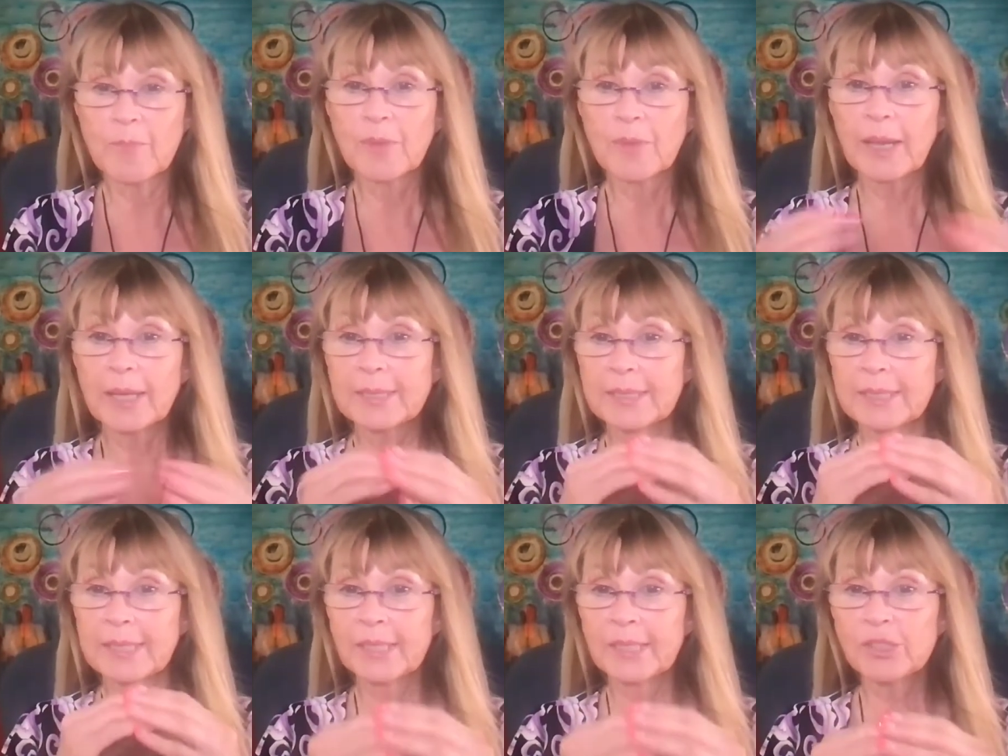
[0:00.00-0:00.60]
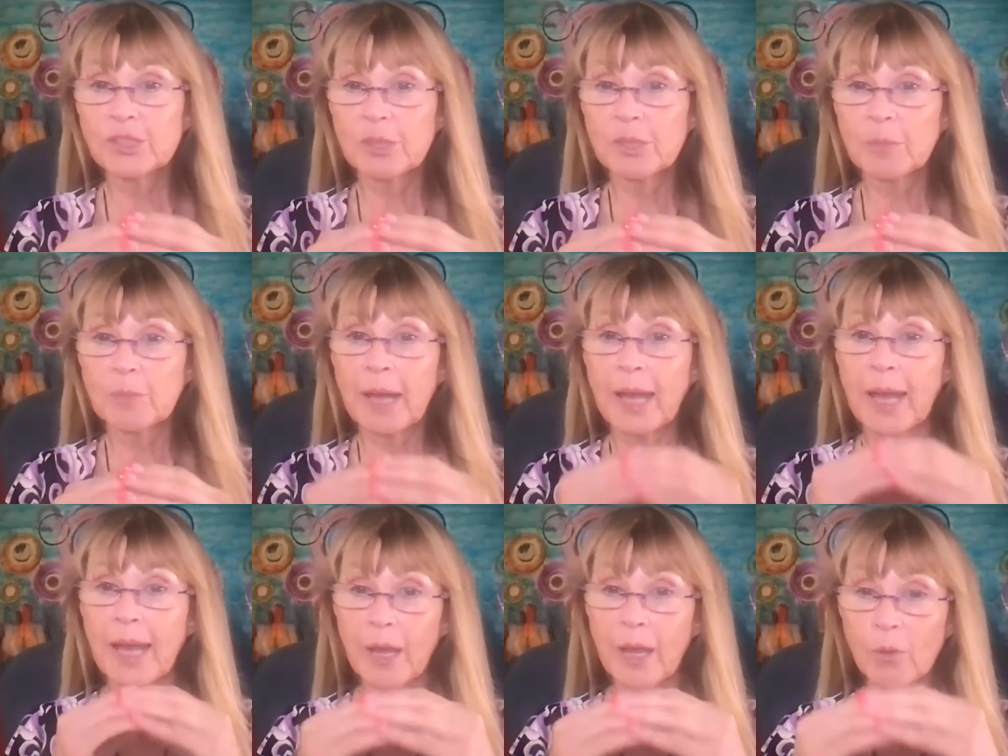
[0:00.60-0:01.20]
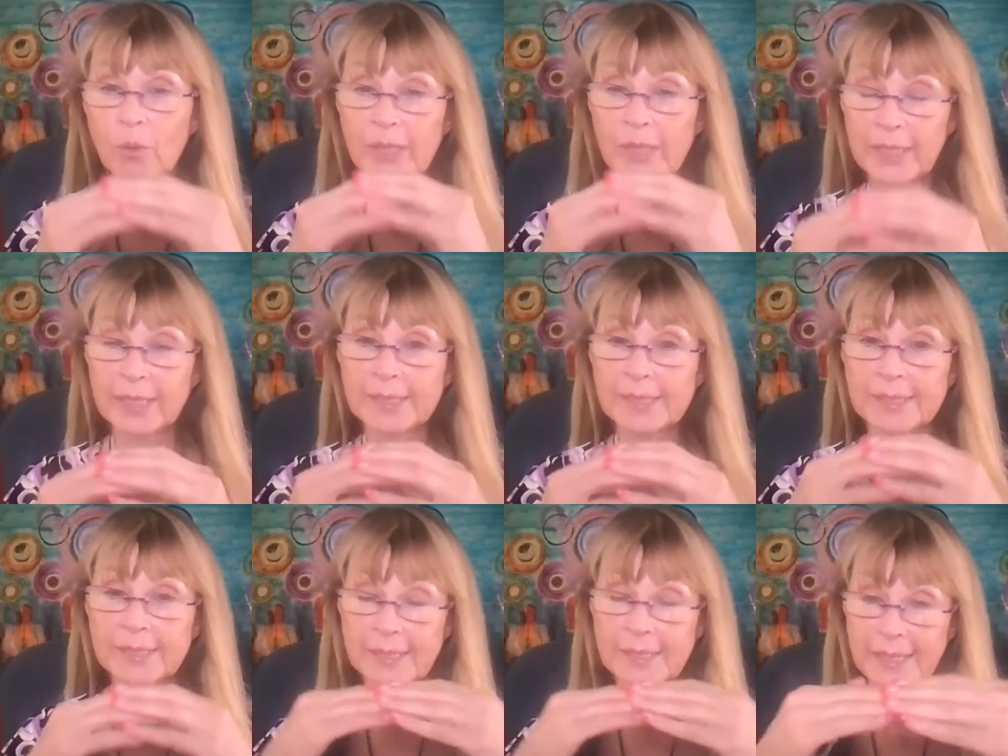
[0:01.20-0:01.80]
I teach them how it
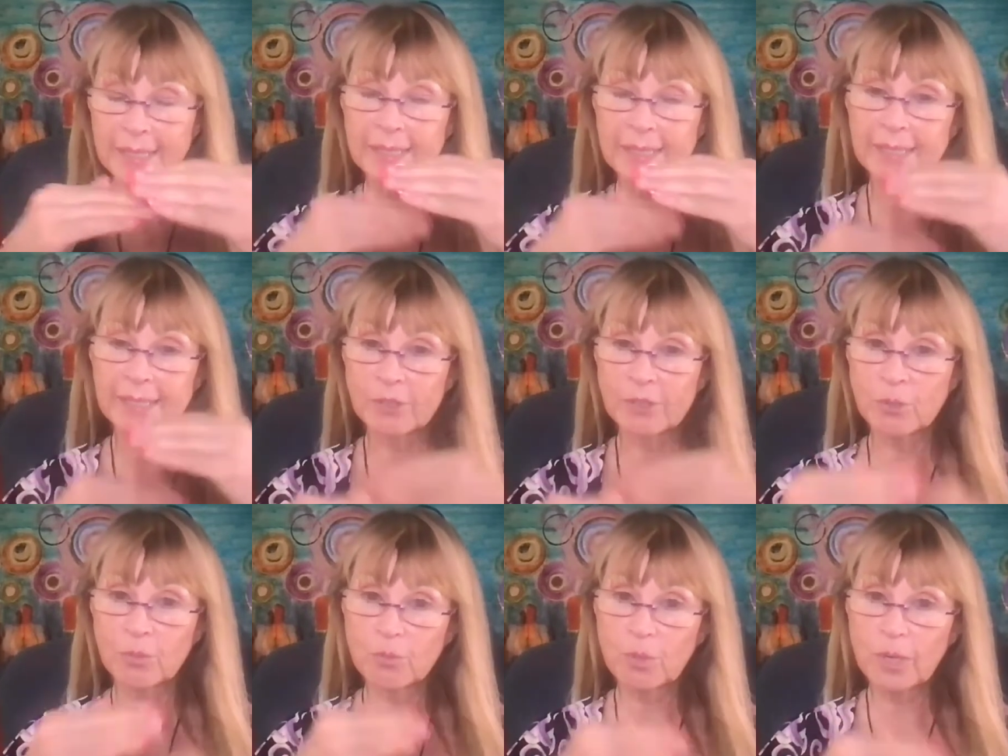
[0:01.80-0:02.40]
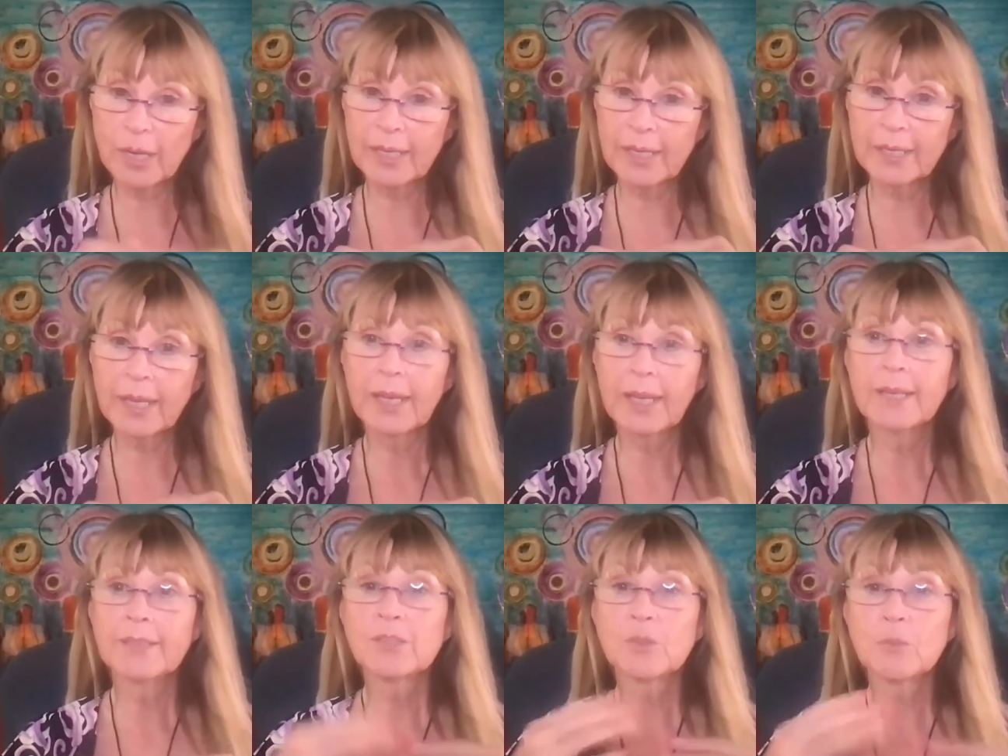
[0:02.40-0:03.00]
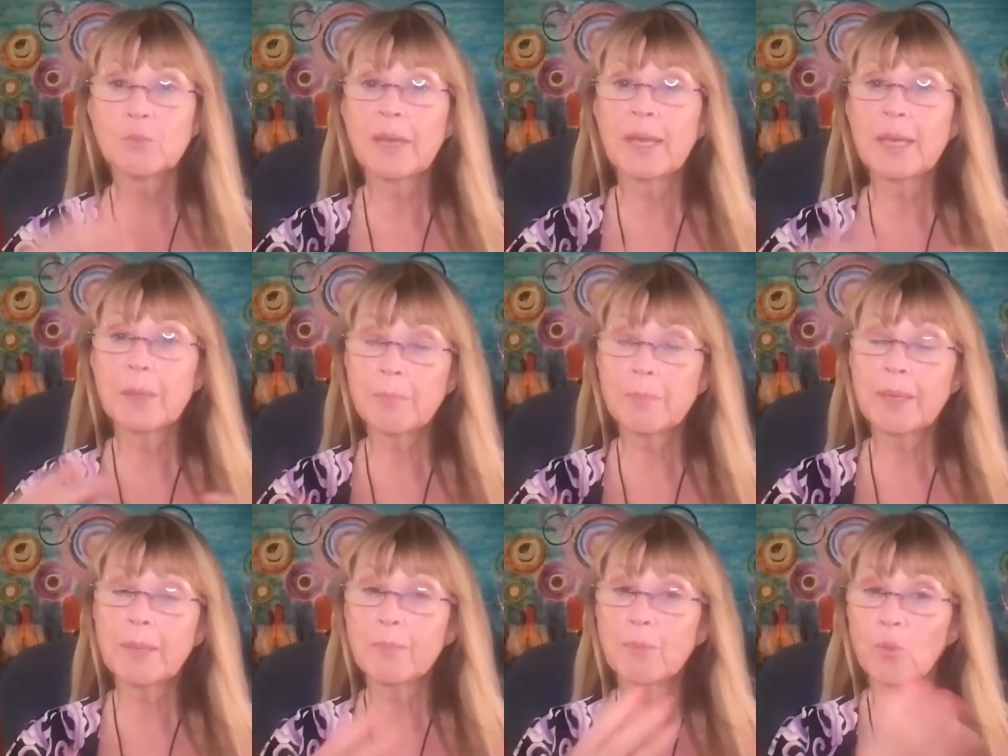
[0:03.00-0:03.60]
is that they need to write to
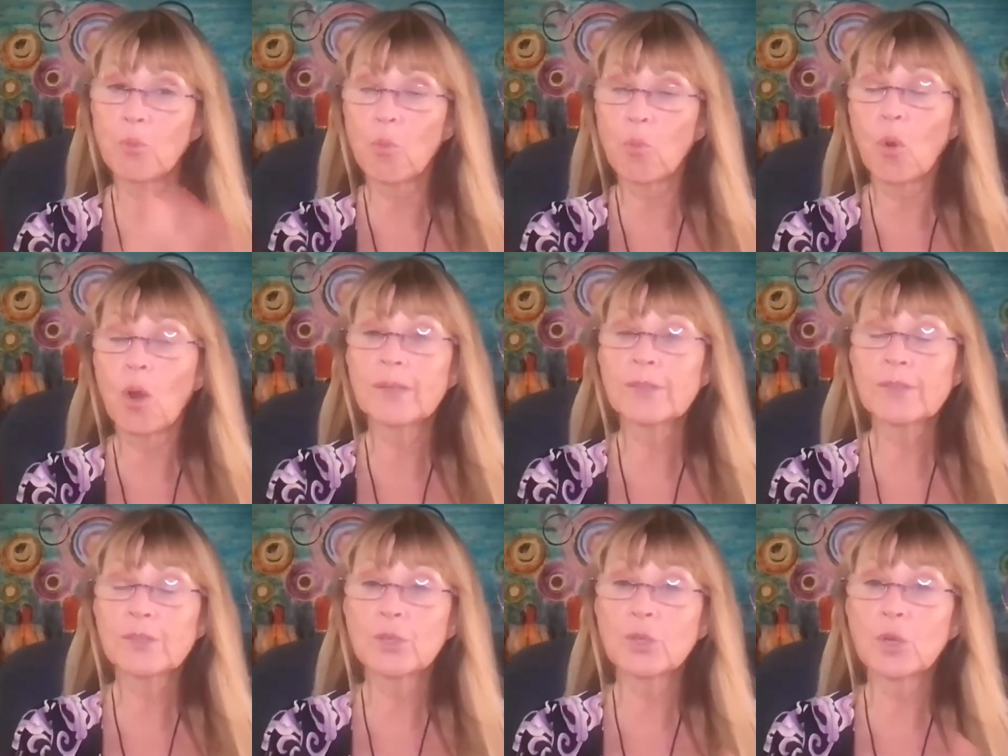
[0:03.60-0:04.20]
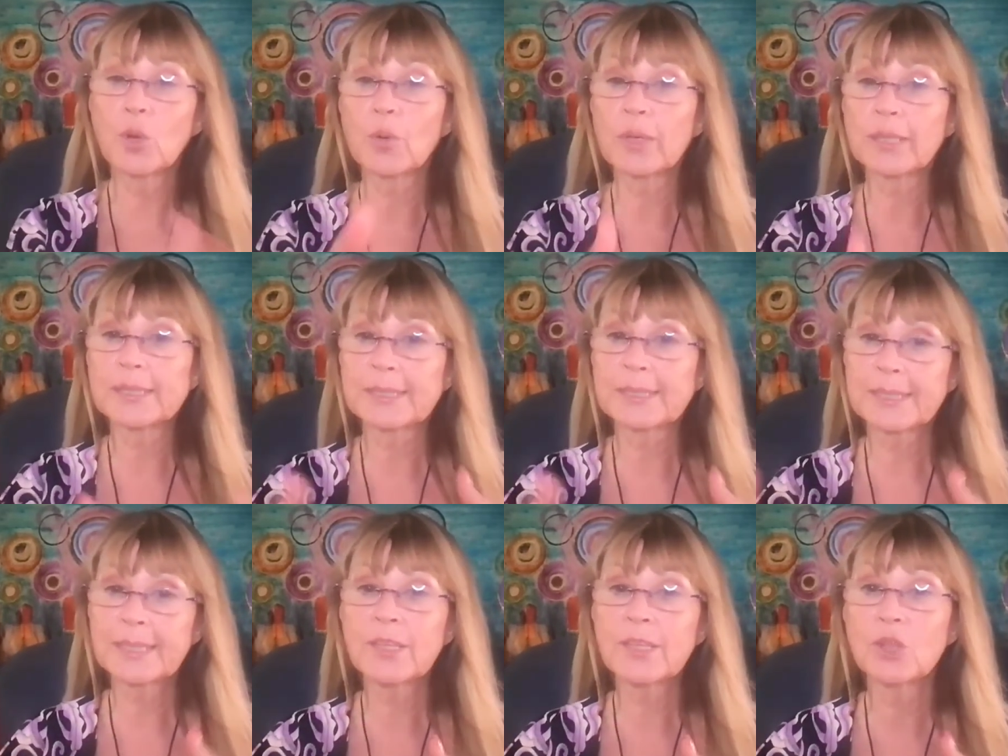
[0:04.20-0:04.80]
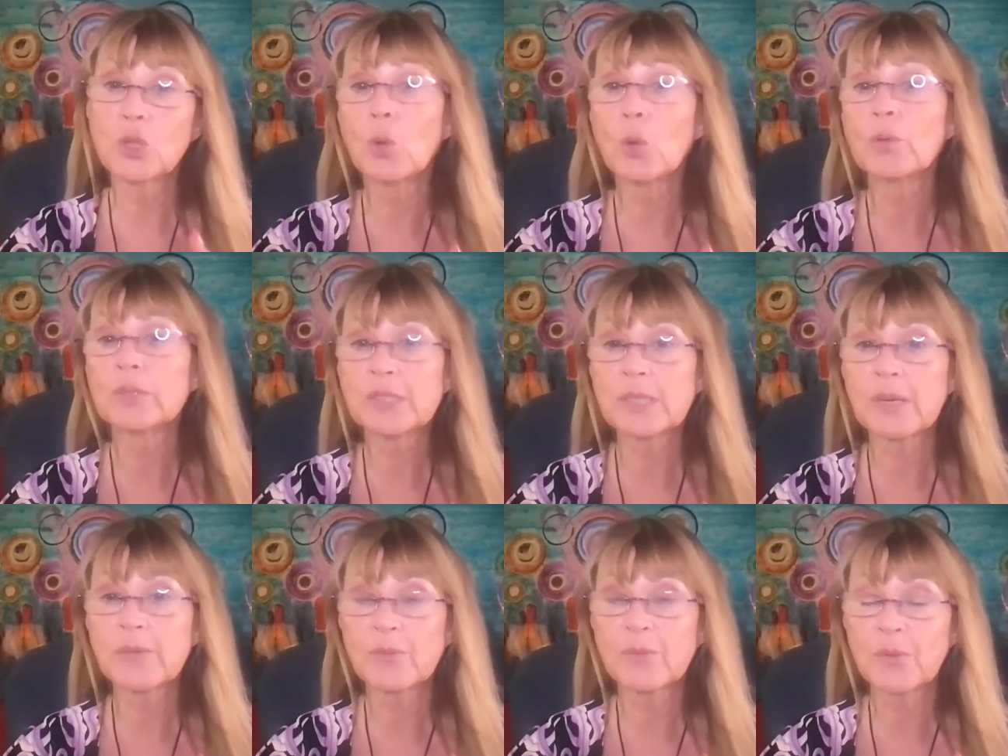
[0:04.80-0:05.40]
make people want to go and see those
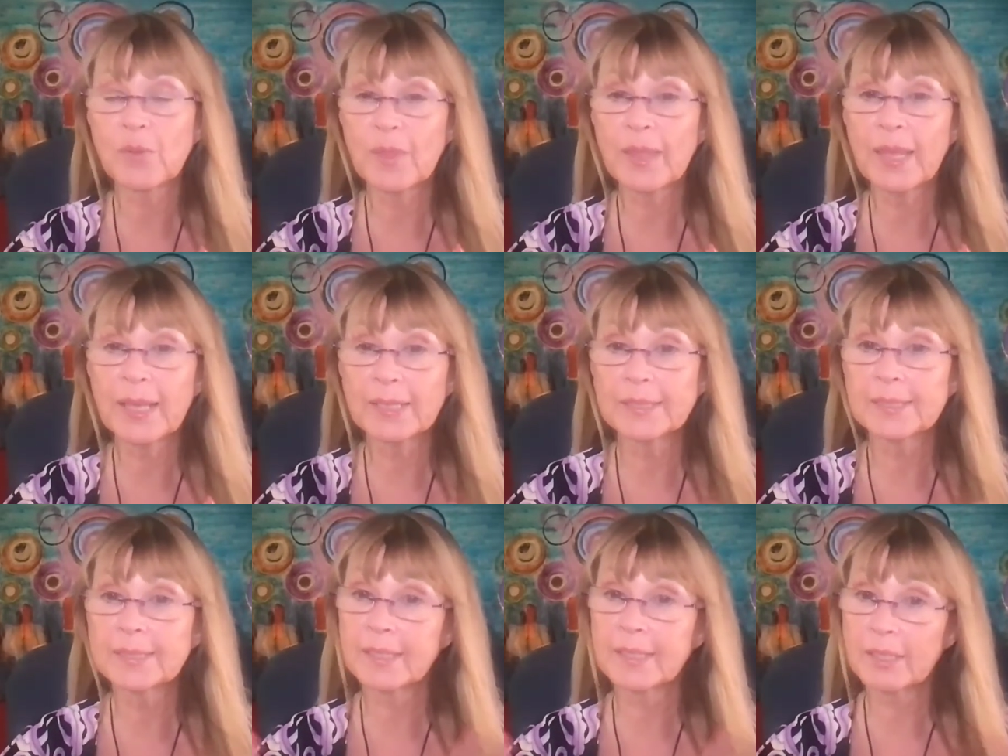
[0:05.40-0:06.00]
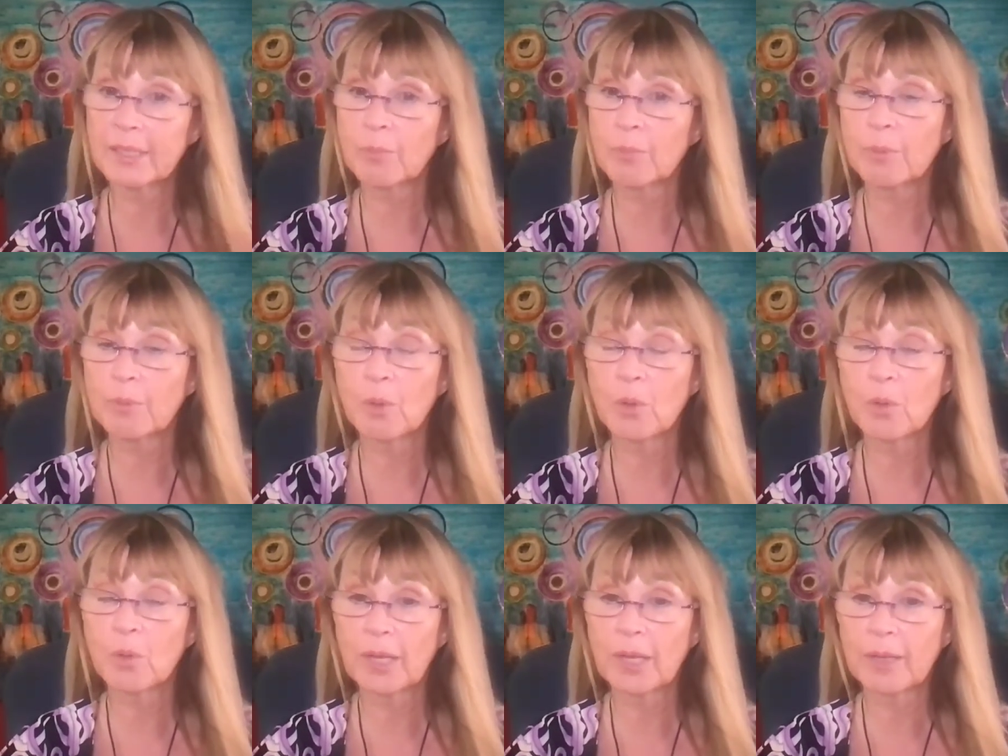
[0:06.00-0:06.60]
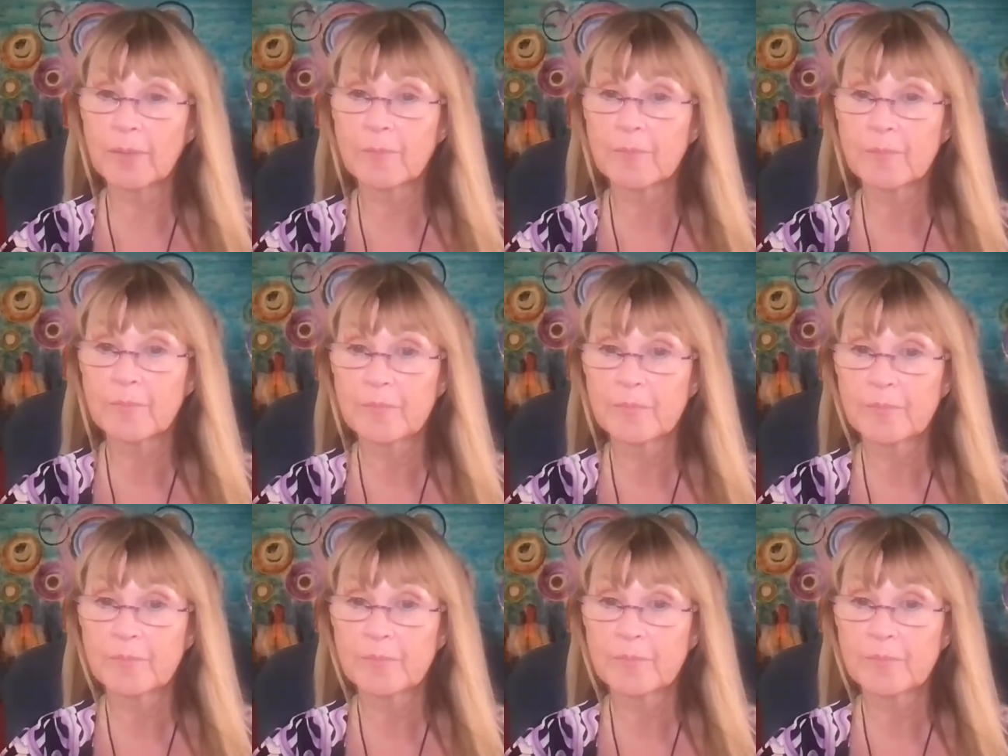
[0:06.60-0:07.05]
different things that they're promoting.